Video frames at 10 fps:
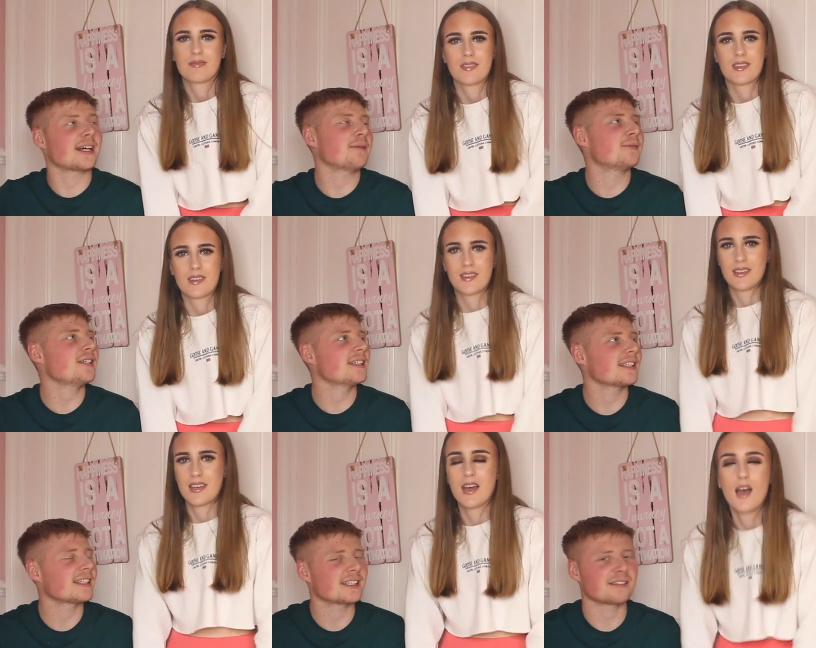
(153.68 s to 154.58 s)
Speaker 1: camera.
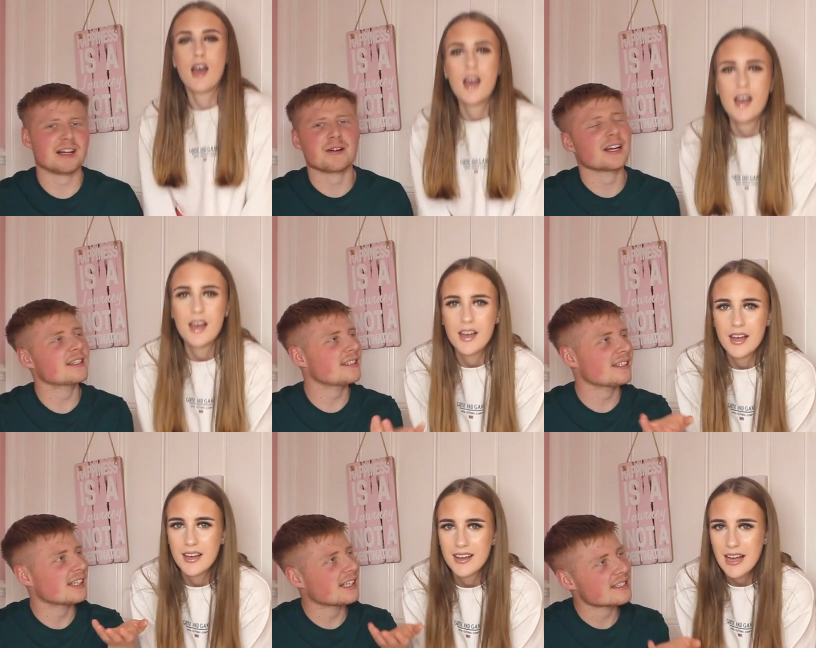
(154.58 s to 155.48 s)
How can you?
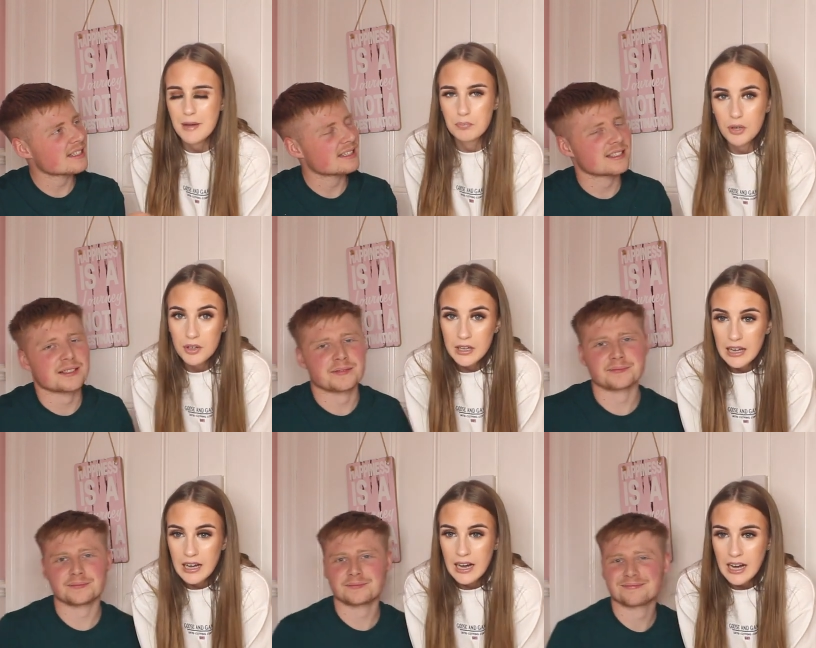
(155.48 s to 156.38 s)
You can't. Uh,
Speaker 2: but
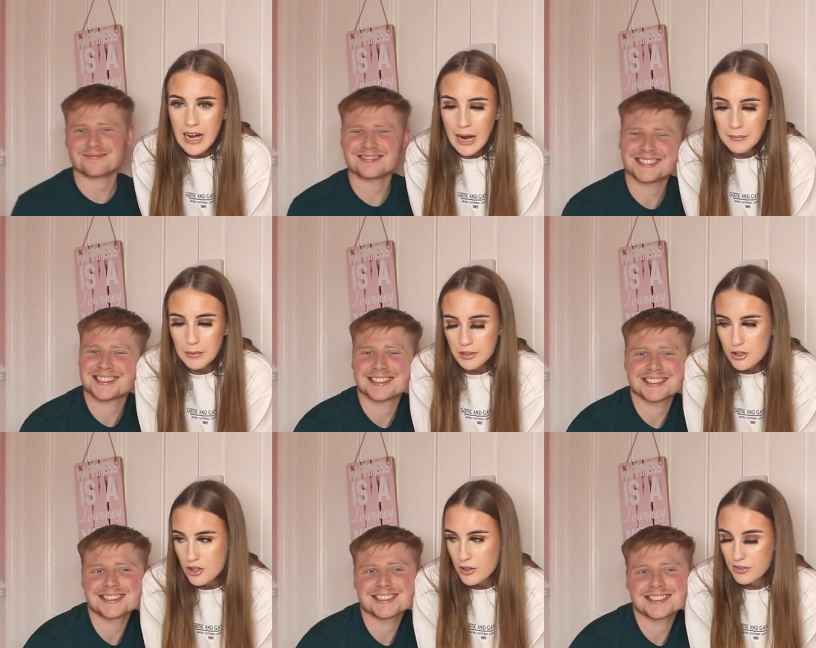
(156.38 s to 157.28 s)
I'm not going
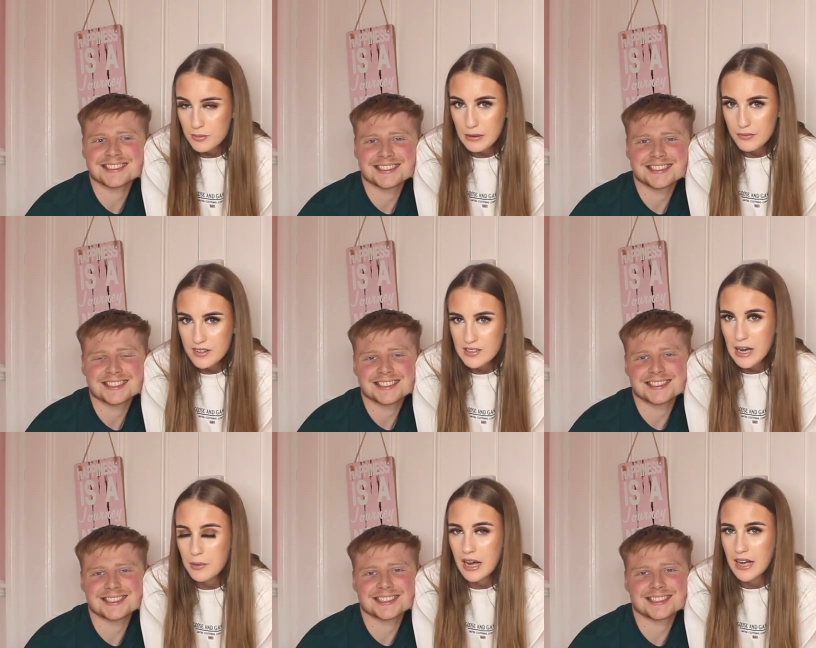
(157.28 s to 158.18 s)
to choose some outfits
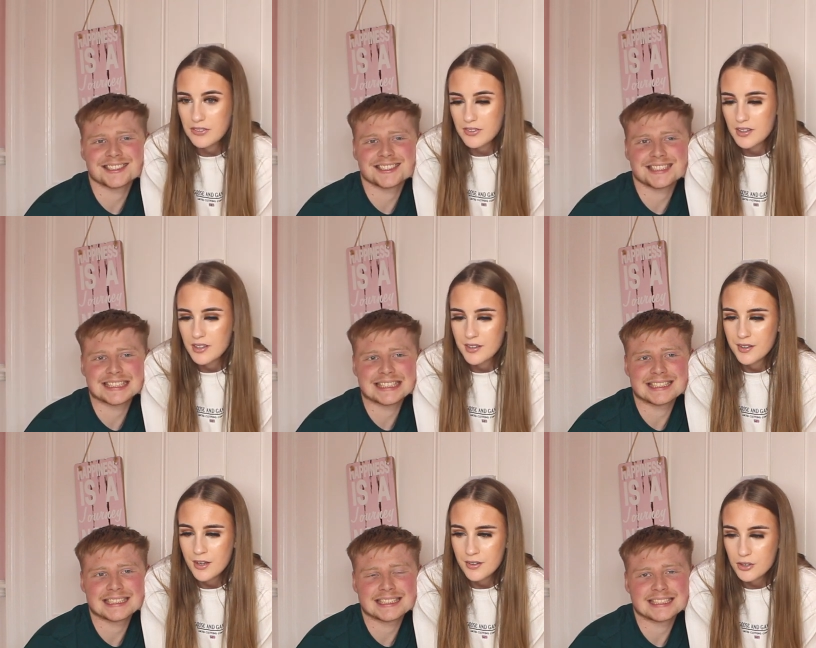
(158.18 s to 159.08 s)
out and
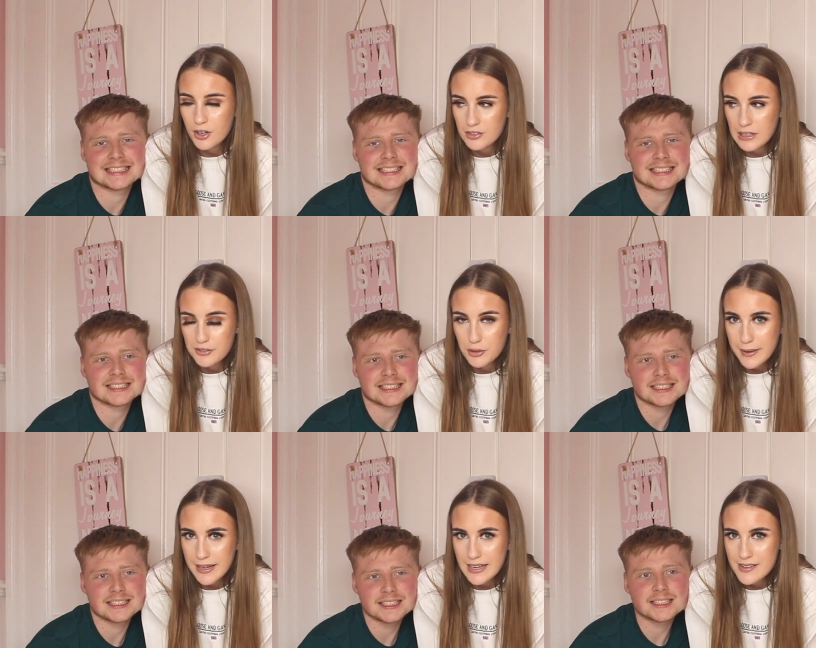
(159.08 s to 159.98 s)
Scotty's going to have to
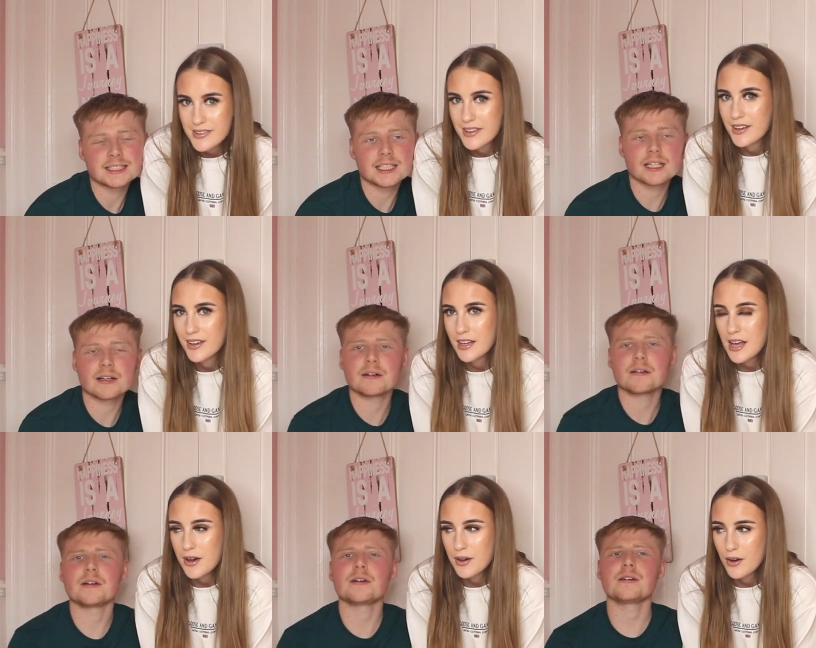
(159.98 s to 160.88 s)
wait
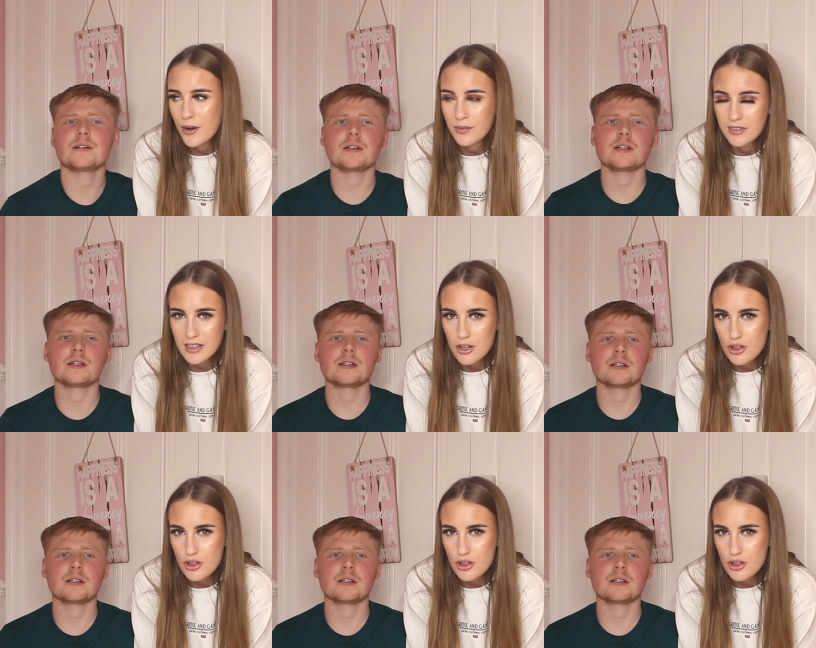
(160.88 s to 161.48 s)
until I